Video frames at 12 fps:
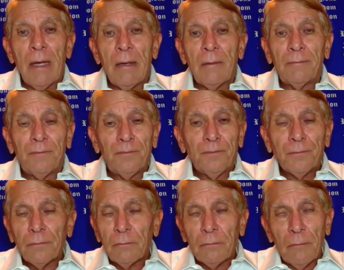Um,
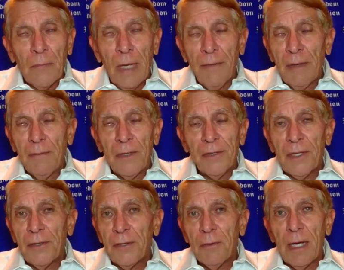the
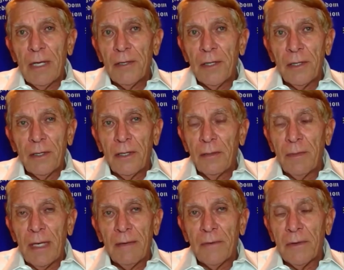situation in
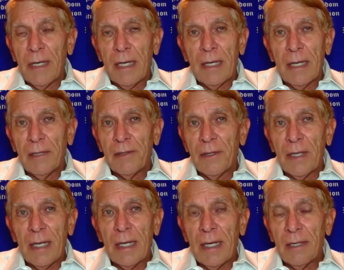Cuba after decades
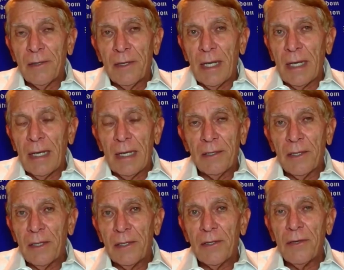and decades and
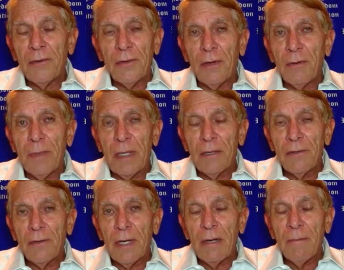decades of this
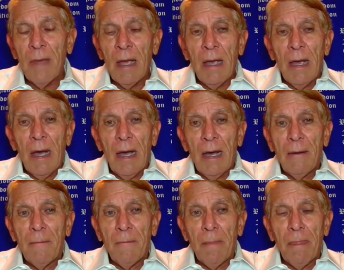utopian dream,
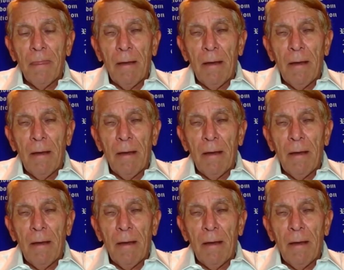um,